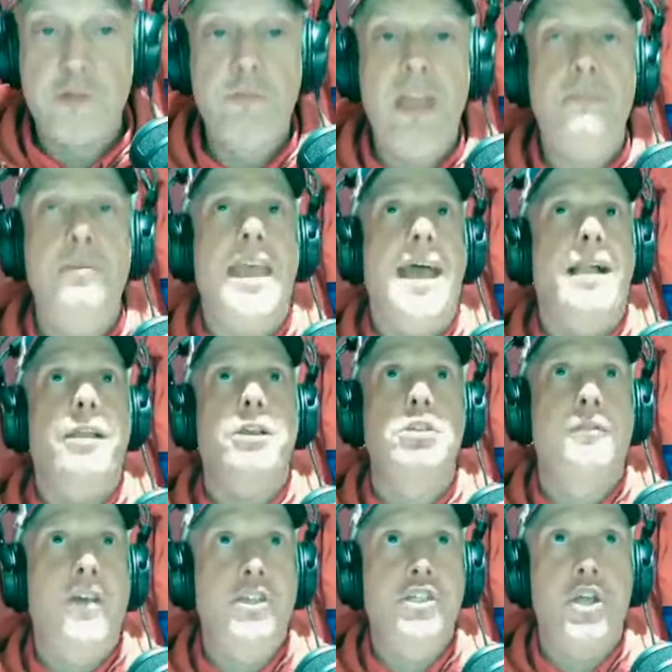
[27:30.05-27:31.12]
Maybe Alex
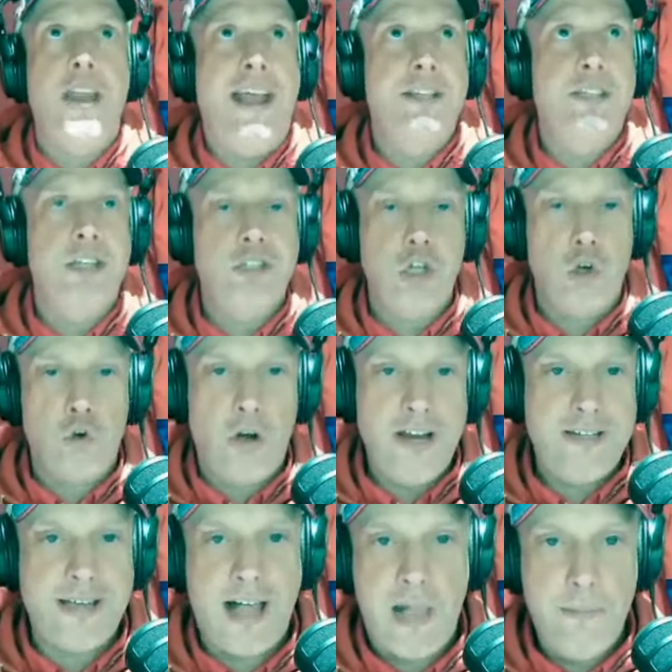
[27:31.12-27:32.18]
Ovechkin had such a great
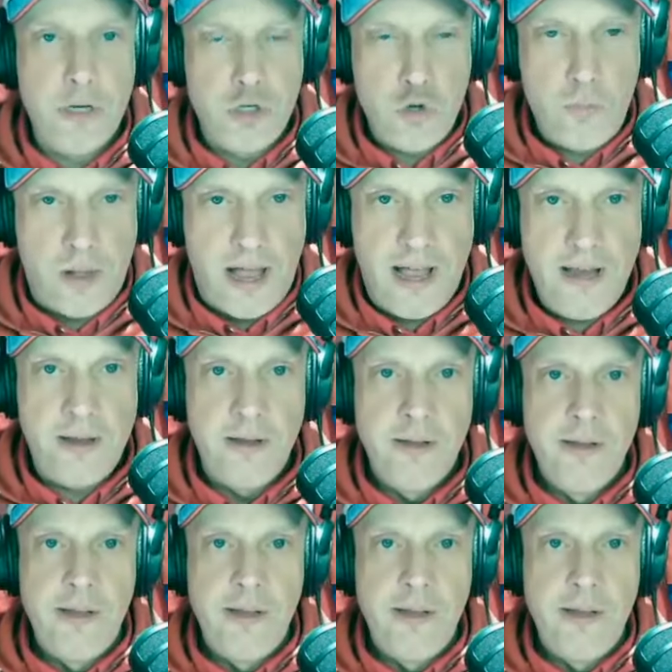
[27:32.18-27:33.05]
time in Dubai